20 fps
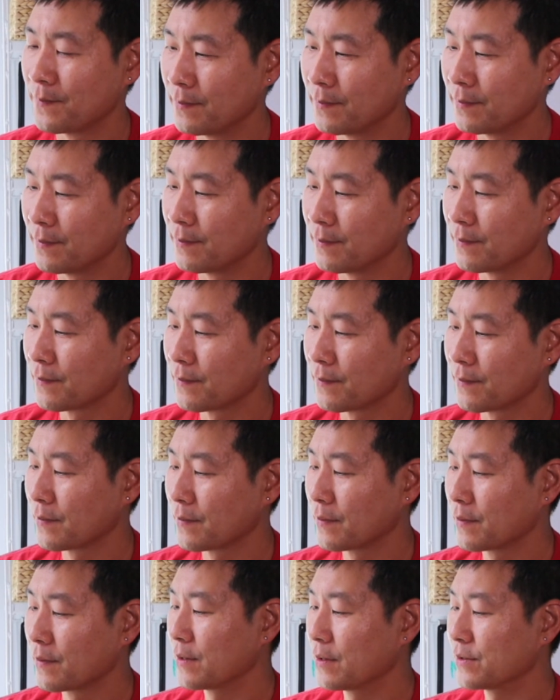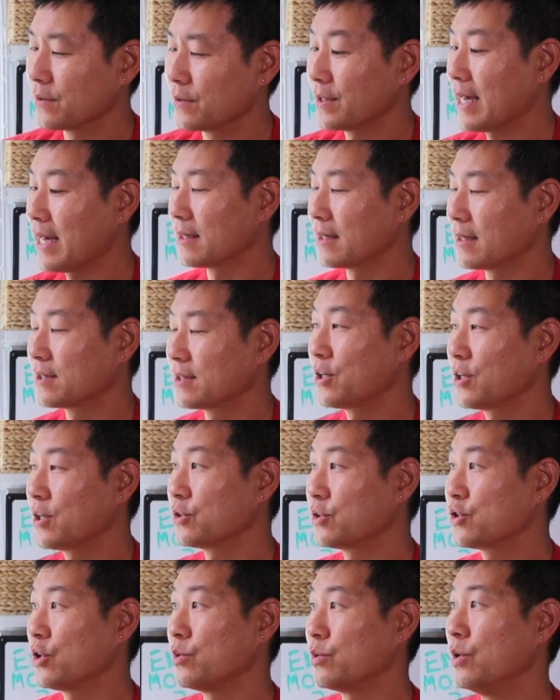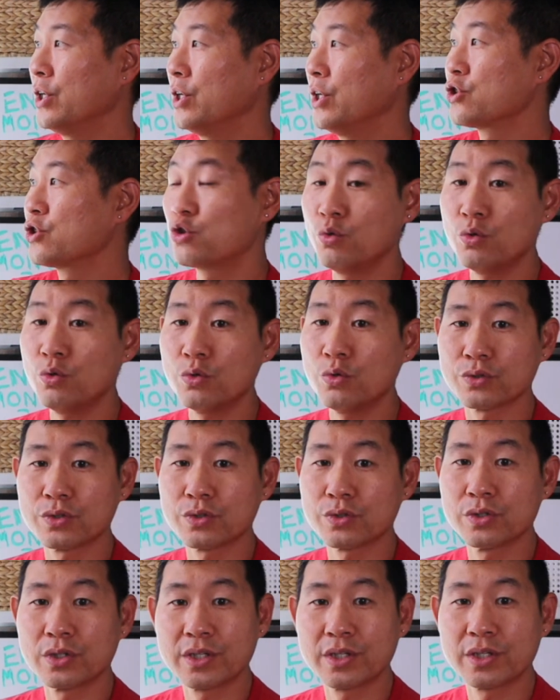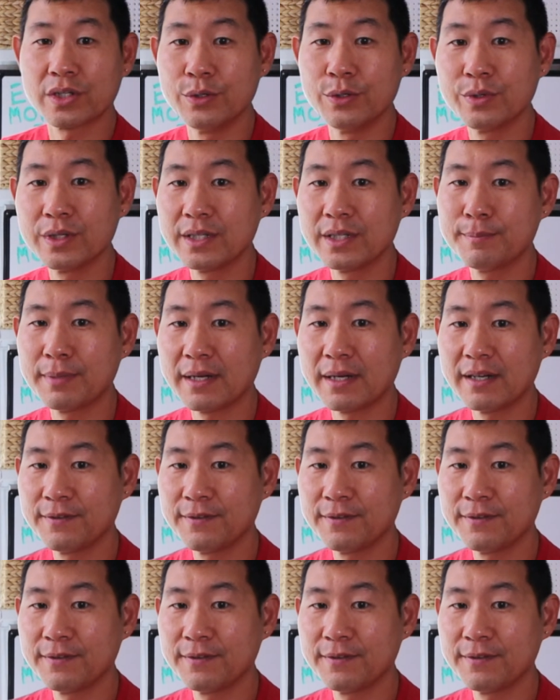so schools can really benefit from this.